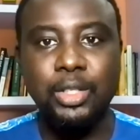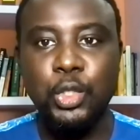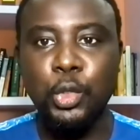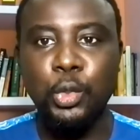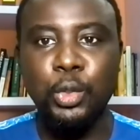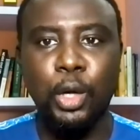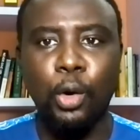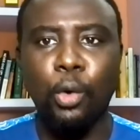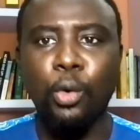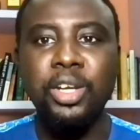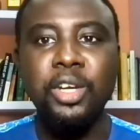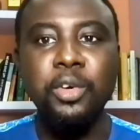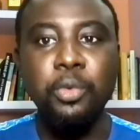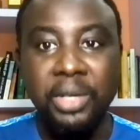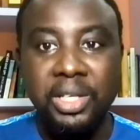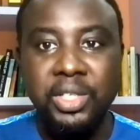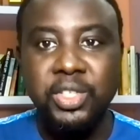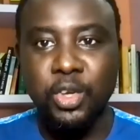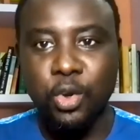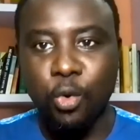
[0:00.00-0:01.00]
So the
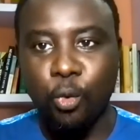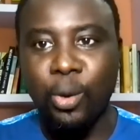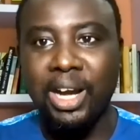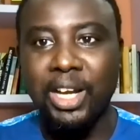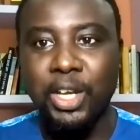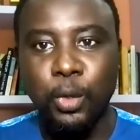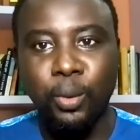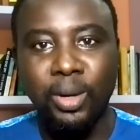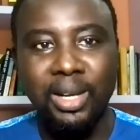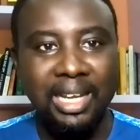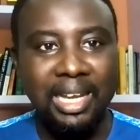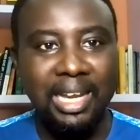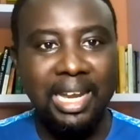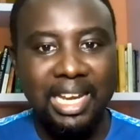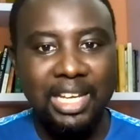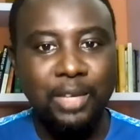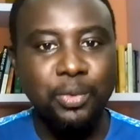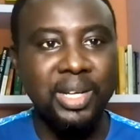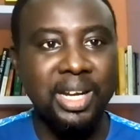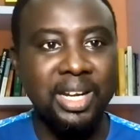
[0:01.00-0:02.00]
only reason why you will
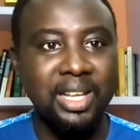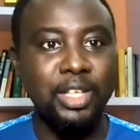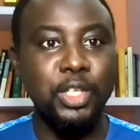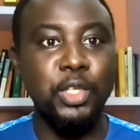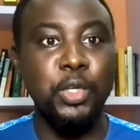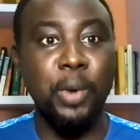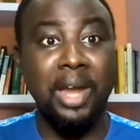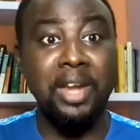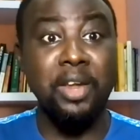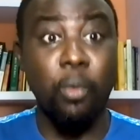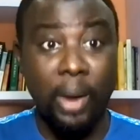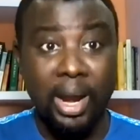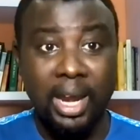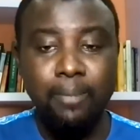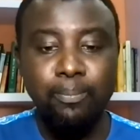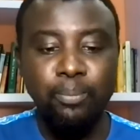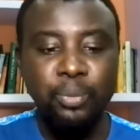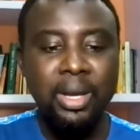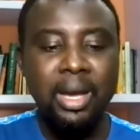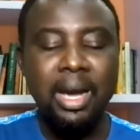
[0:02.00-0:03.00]
engage with an issue
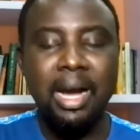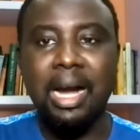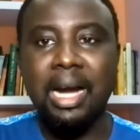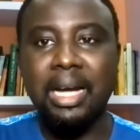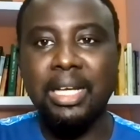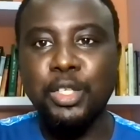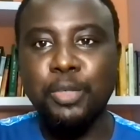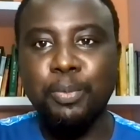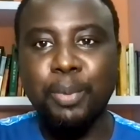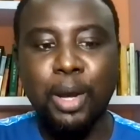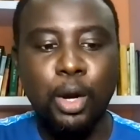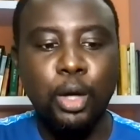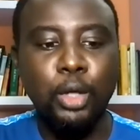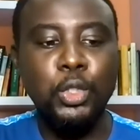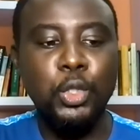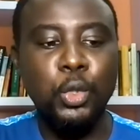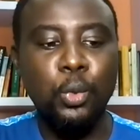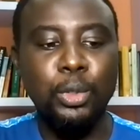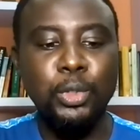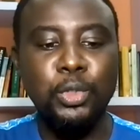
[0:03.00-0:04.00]
anyway is
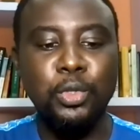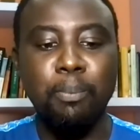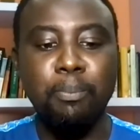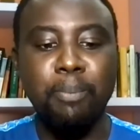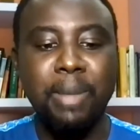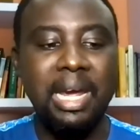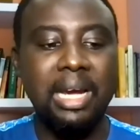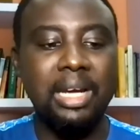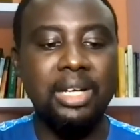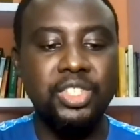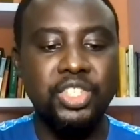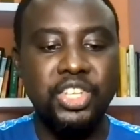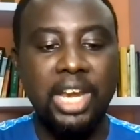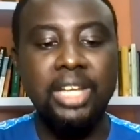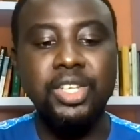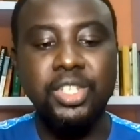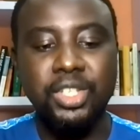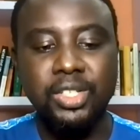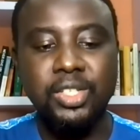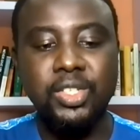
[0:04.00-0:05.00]
because you want to make
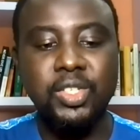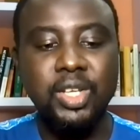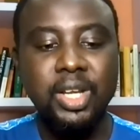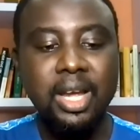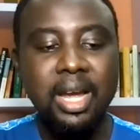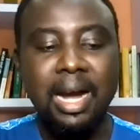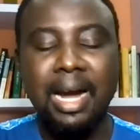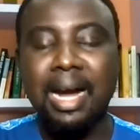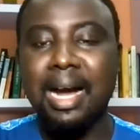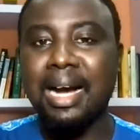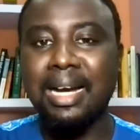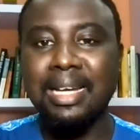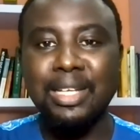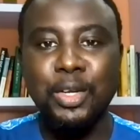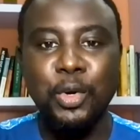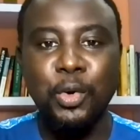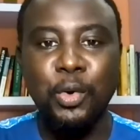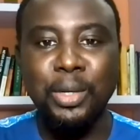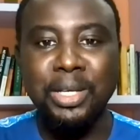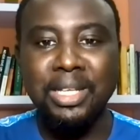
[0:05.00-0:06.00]
changes,
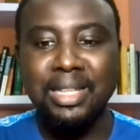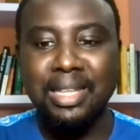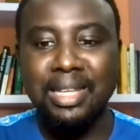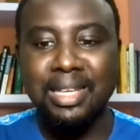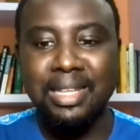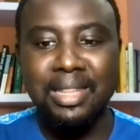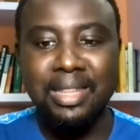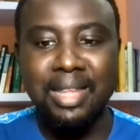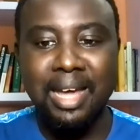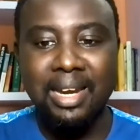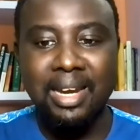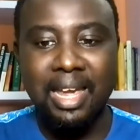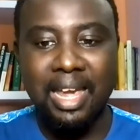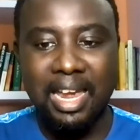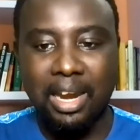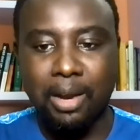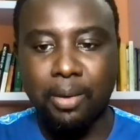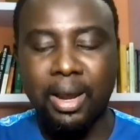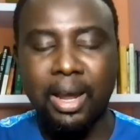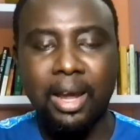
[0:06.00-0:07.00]
you know, in that
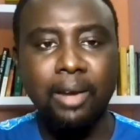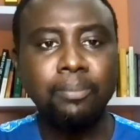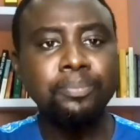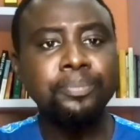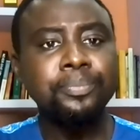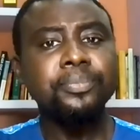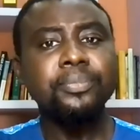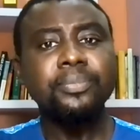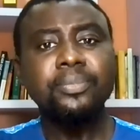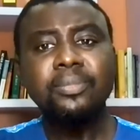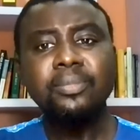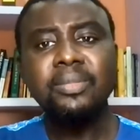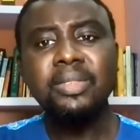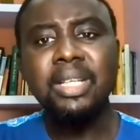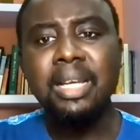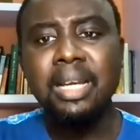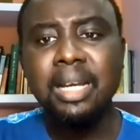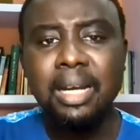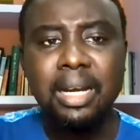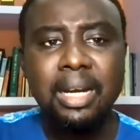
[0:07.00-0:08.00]
area.
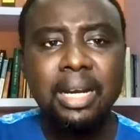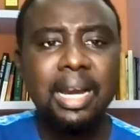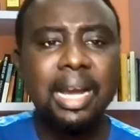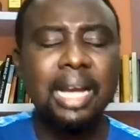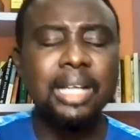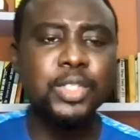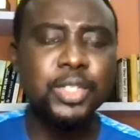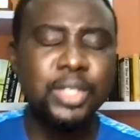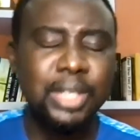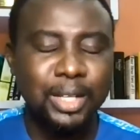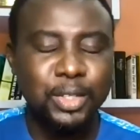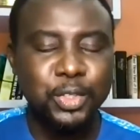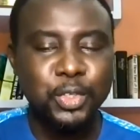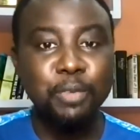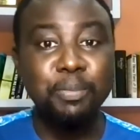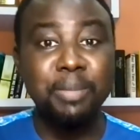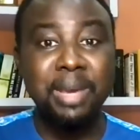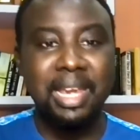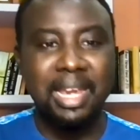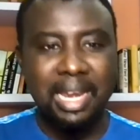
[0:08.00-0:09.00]

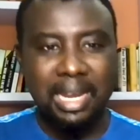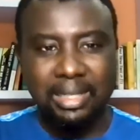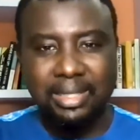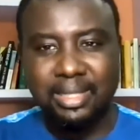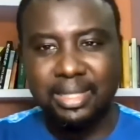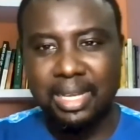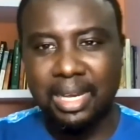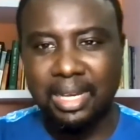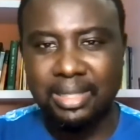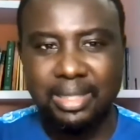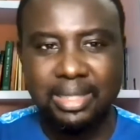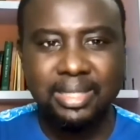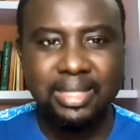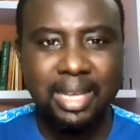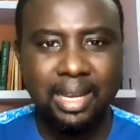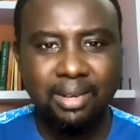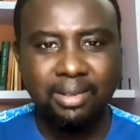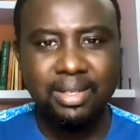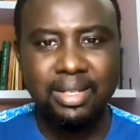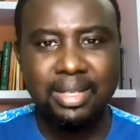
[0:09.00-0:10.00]
As you may guess, the
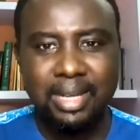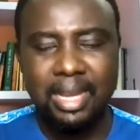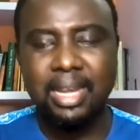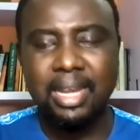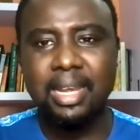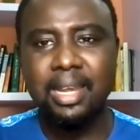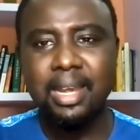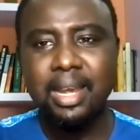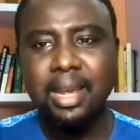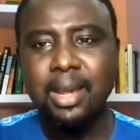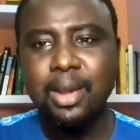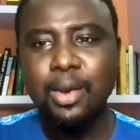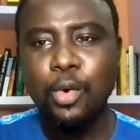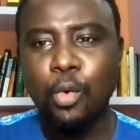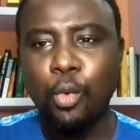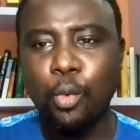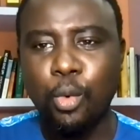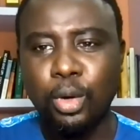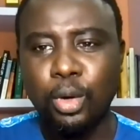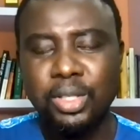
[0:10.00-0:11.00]
second day
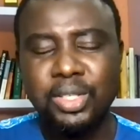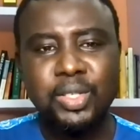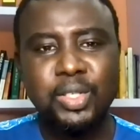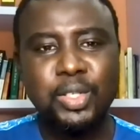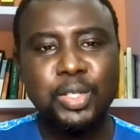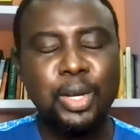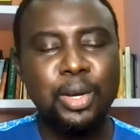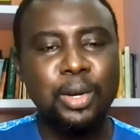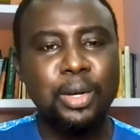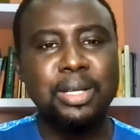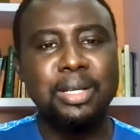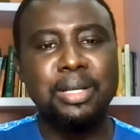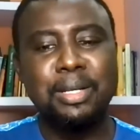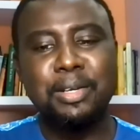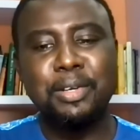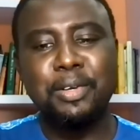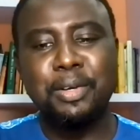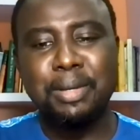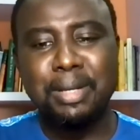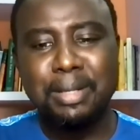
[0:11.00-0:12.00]
was
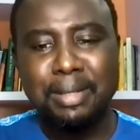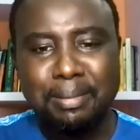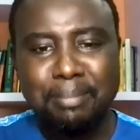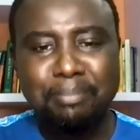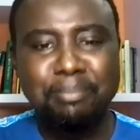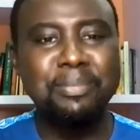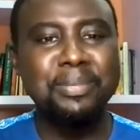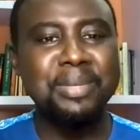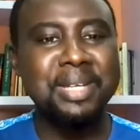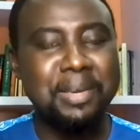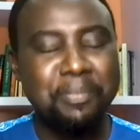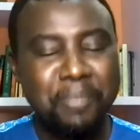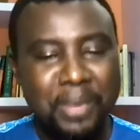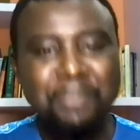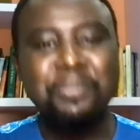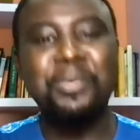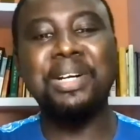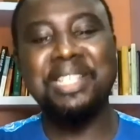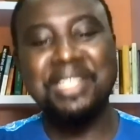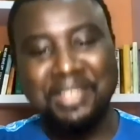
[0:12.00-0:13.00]
a
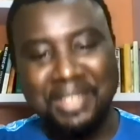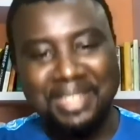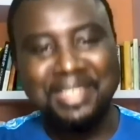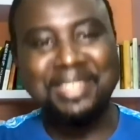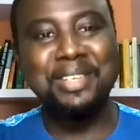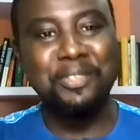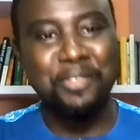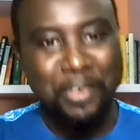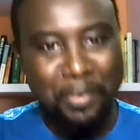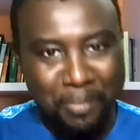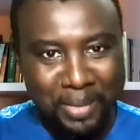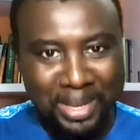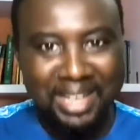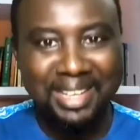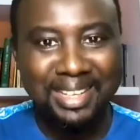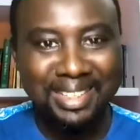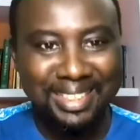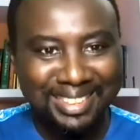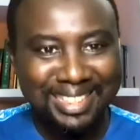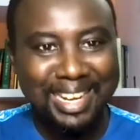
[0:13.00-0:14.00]
bit more interesting for
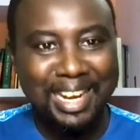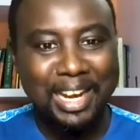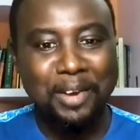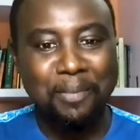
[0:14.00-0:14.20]
me